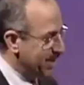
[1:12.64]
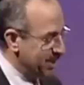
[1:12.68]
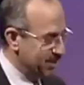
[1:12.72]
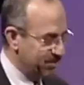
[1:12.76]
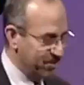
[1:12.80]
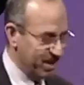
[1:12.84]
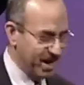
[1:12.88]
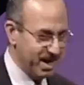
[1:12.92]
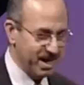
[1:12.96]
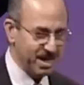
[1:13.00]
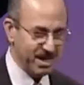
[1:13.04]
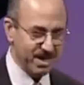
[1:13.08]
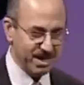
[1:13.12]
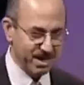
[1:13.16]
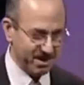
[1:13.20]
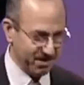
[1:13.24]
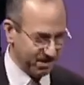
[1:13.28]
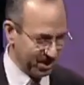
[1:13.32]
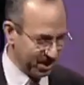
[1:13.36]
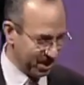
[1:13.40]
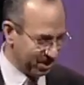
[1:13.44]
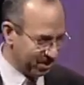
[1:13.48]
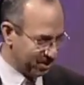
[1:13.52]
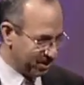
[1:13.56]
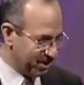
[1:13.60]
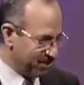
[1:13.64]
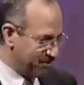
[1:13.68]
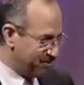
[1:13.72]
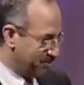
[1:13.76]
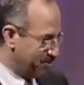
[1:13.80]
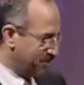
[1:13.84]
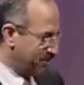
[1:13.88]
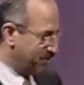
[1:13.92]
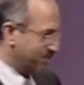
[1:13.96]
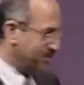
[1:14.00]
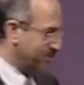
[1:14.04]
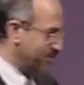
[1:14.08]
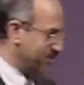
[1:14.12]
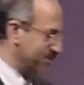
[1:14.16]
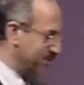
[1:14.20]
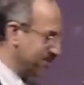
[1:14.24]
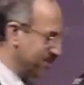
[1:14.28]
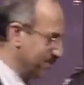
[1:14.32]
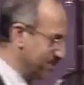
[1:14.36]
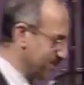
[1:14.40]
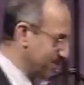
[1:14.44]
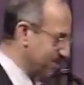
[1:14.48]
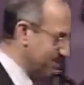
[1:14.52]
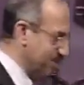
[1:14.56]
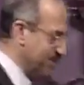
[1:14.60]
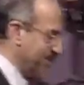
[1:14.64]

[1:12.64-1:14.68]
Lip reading: Iran. I've got some photos to show